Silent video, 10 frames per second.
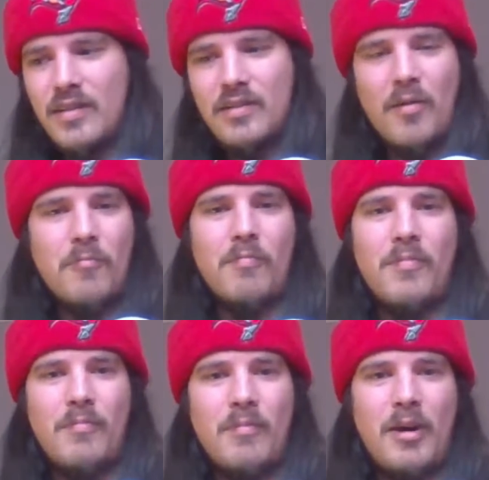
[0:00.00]
I
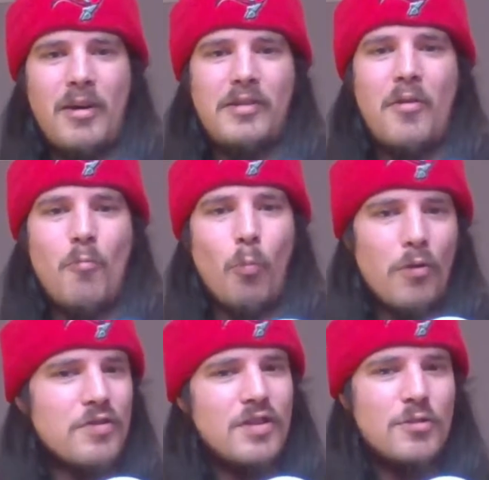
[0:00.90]
don't
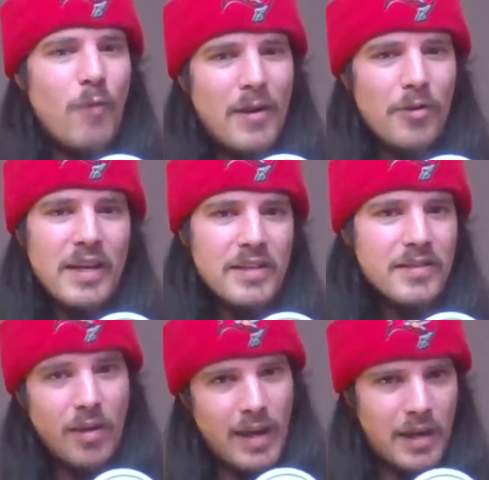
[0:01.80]
want to dwell on these
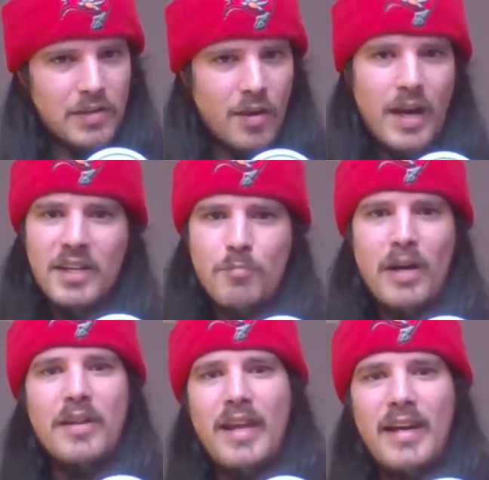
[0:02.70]
tight end signings,
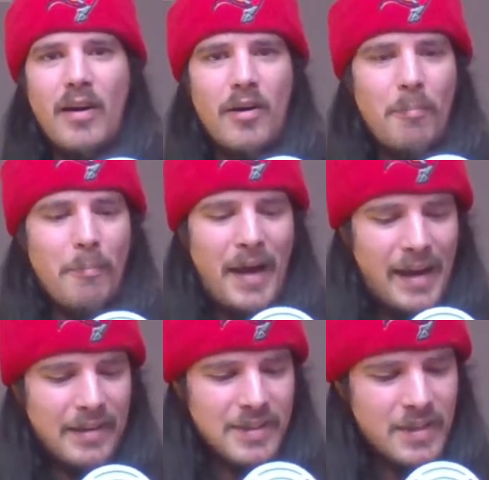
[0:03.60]
but they are bad.